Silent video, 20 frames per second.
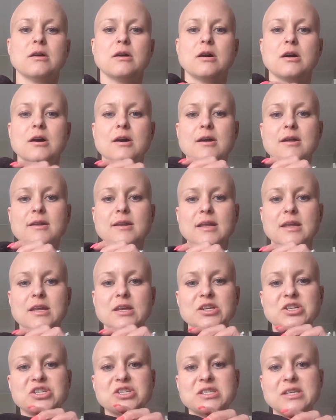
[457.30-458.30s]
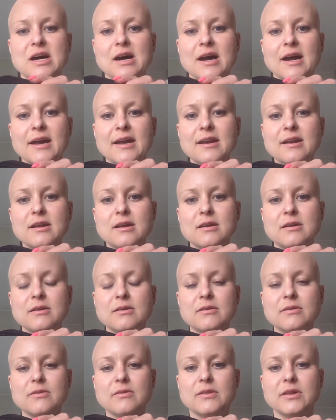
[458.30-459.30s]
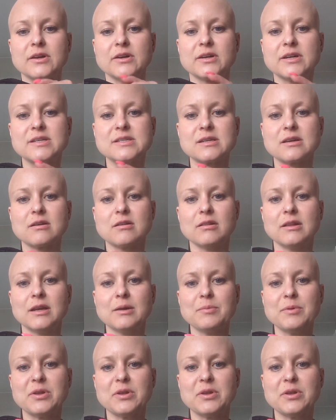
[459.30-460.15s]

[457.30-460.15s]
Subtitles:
on each side, there is a clip,